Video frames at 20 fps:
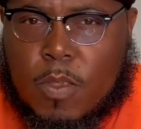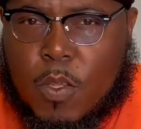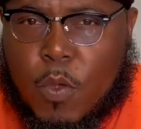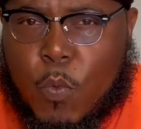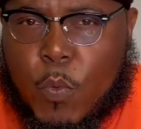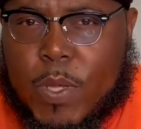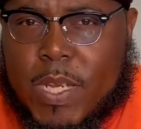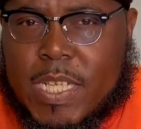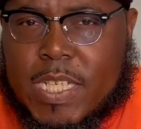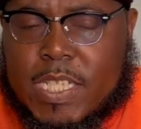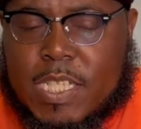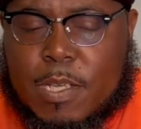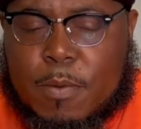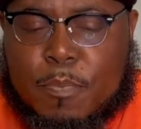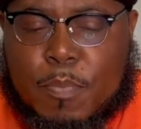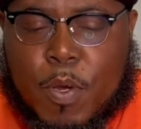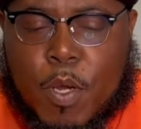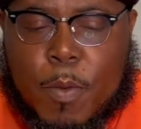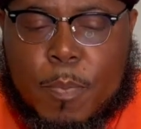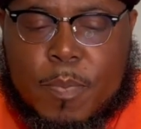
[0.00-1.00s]
what is the
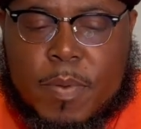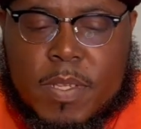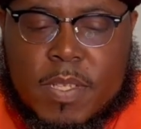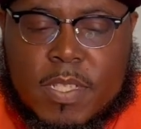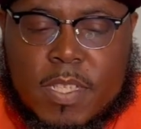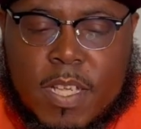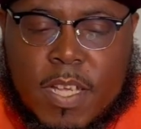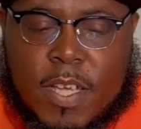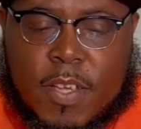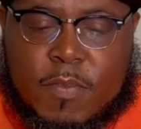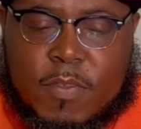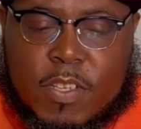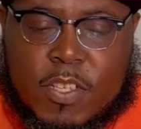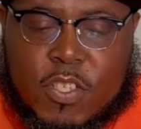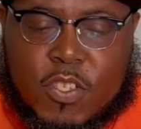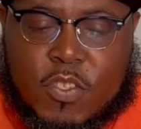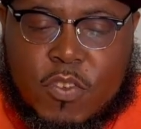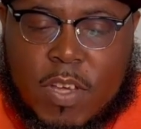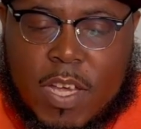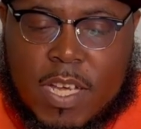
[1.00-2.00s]
purpose of
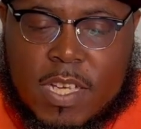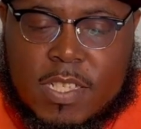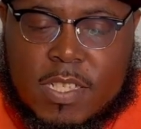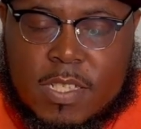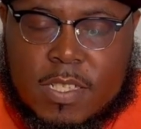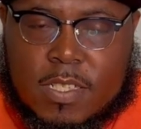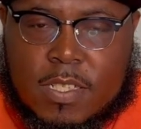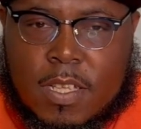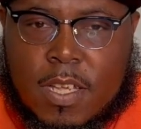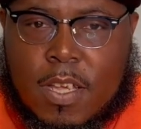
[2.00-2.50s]
distraction?